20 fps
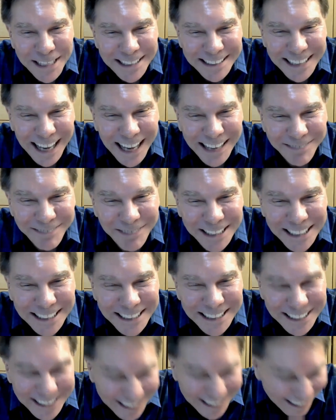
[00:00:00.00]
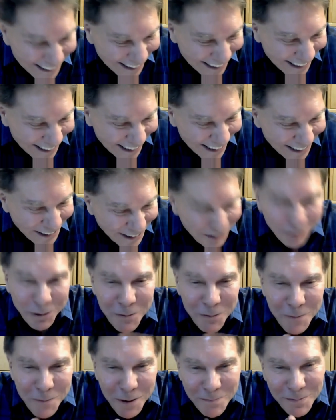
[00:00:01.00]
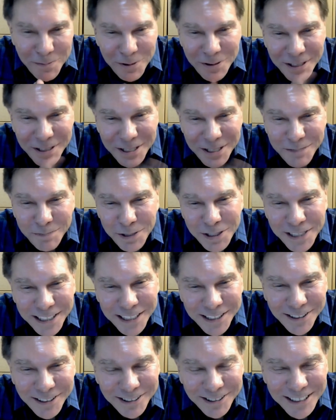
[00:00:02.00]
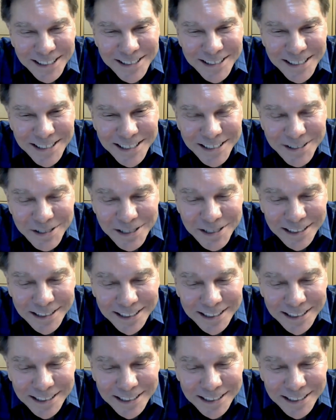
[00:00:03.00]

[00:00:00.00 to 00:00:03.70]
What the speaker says: It got me to remember this particular instance.